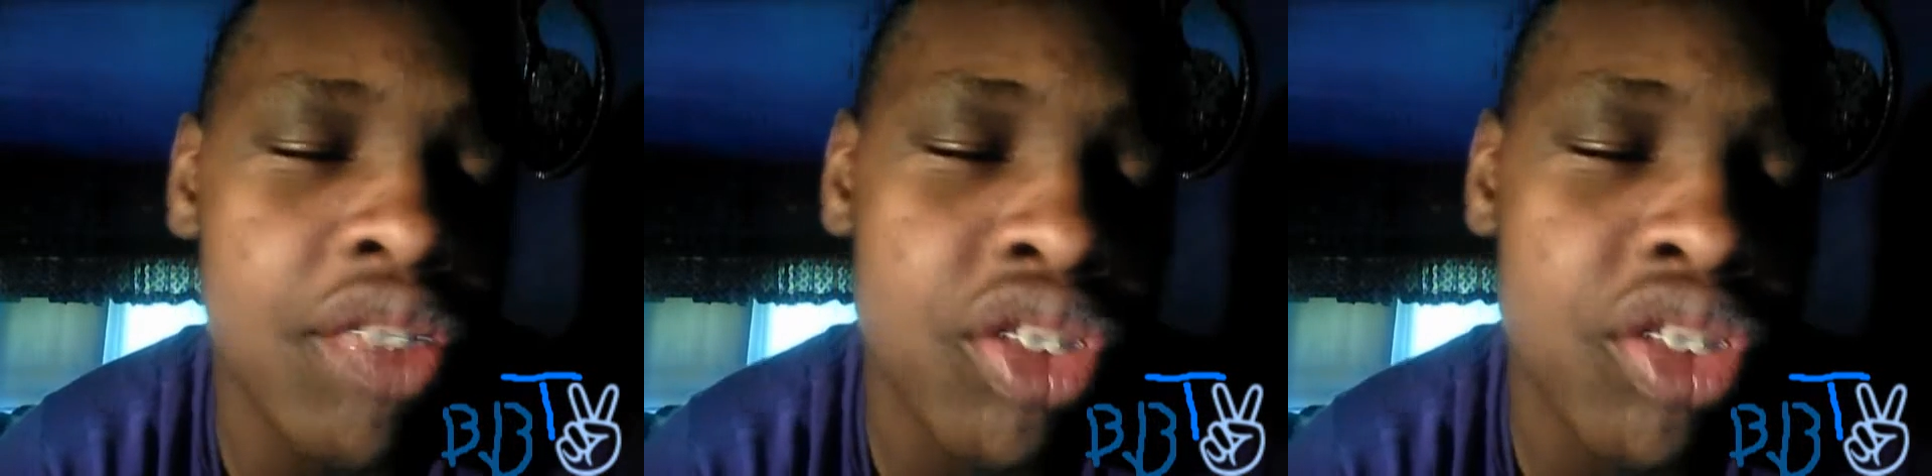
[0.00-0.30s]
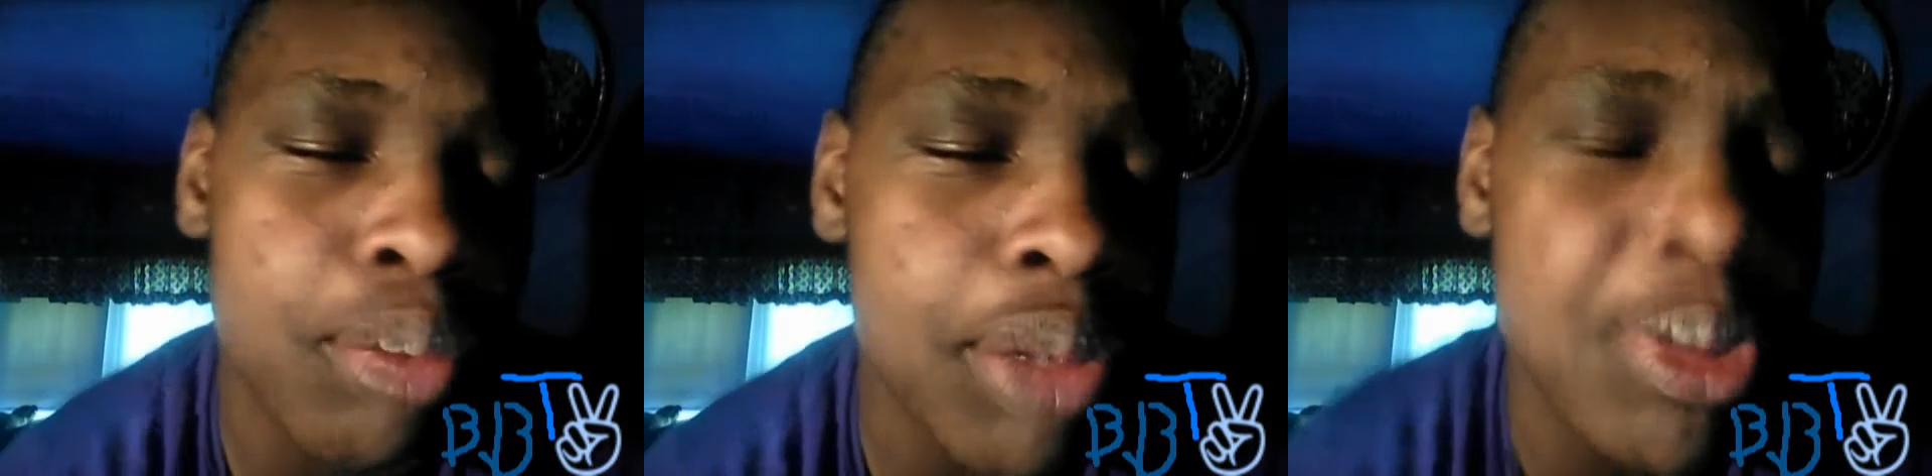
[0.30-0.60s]
from
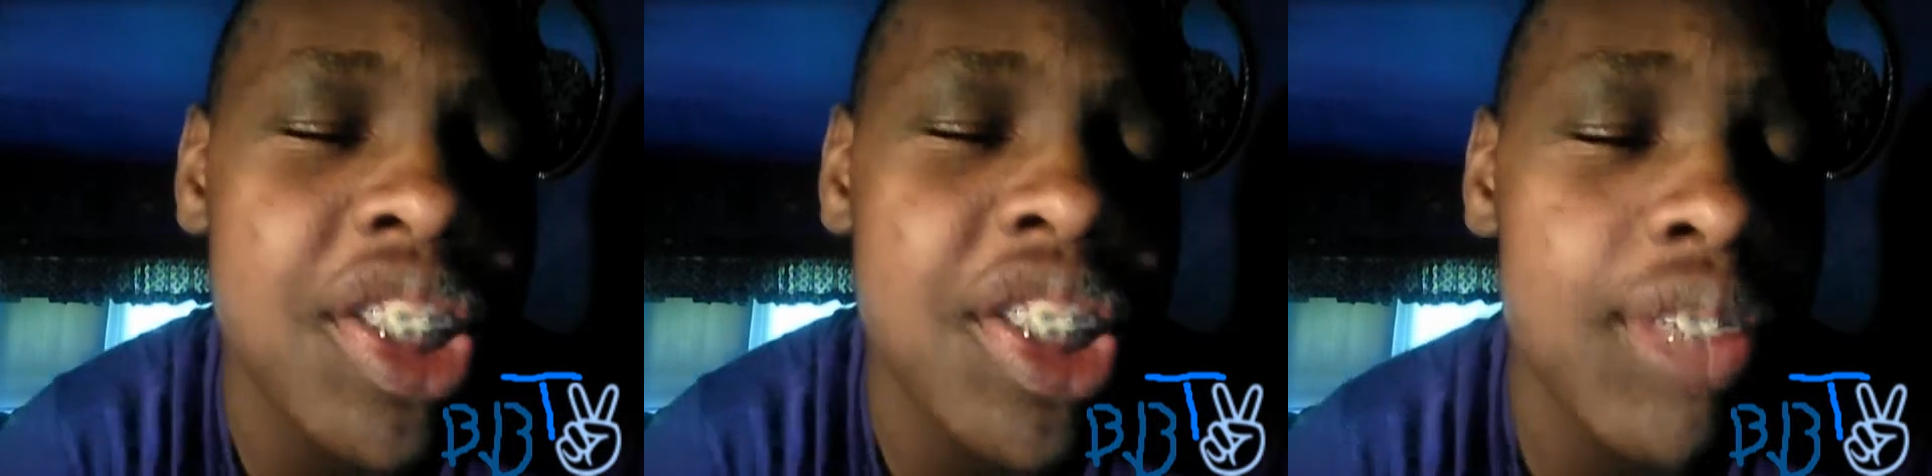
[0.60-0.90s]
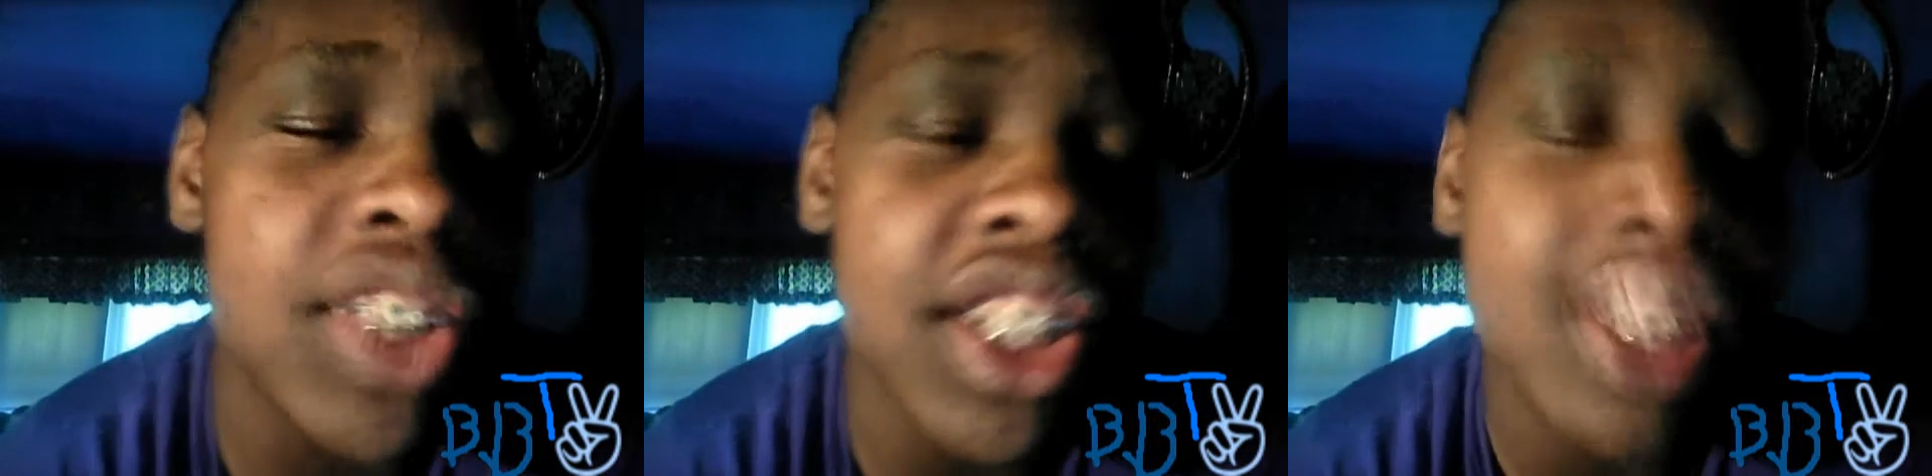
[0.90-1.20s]

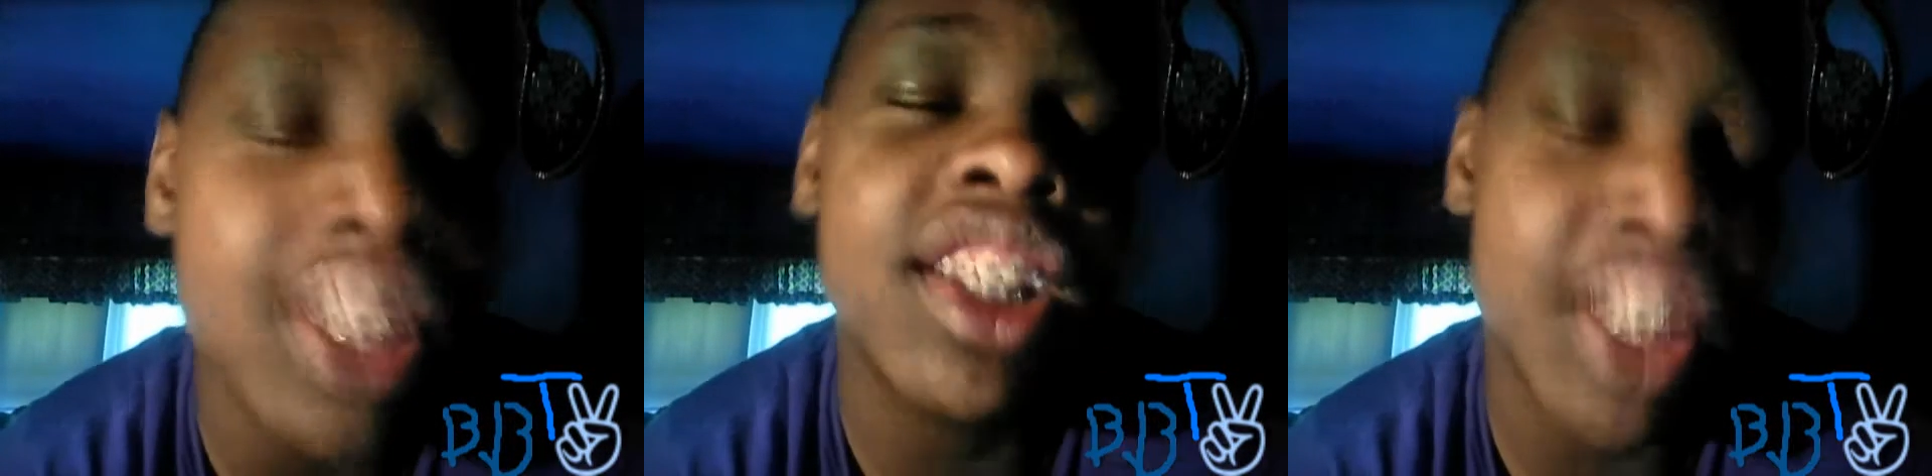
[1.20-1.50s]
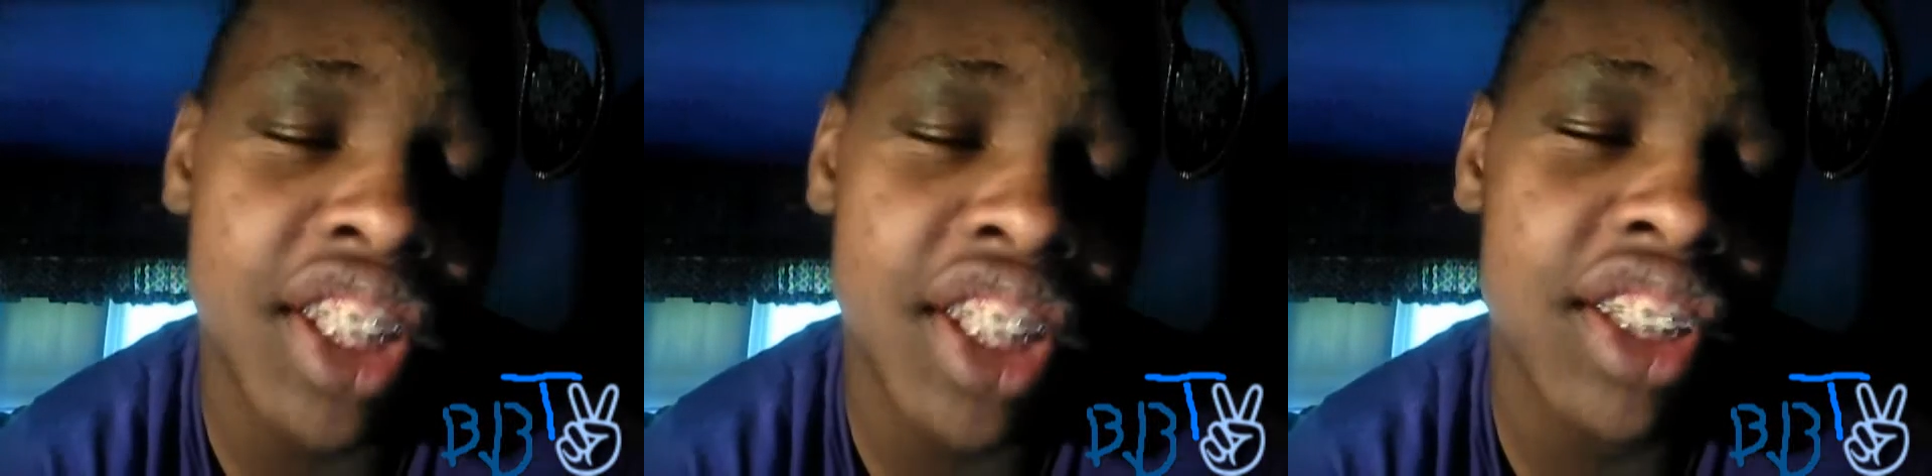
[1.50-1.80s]
BBTV
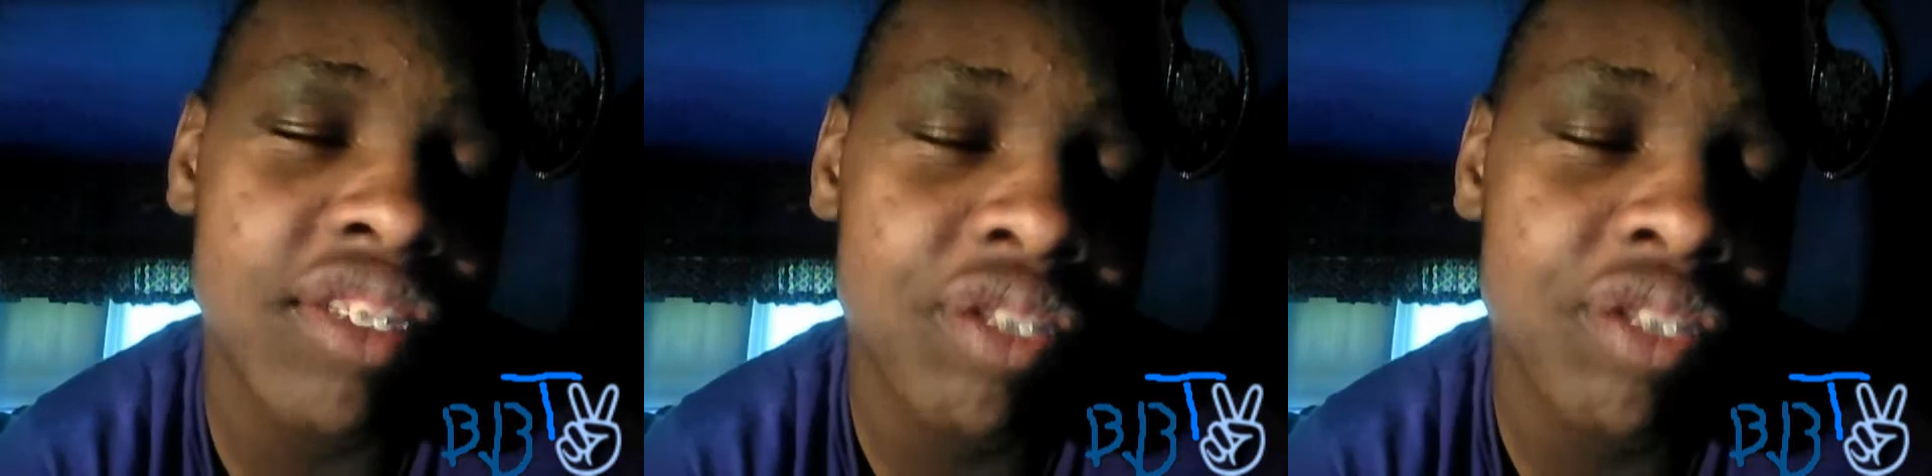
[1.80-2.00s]
again.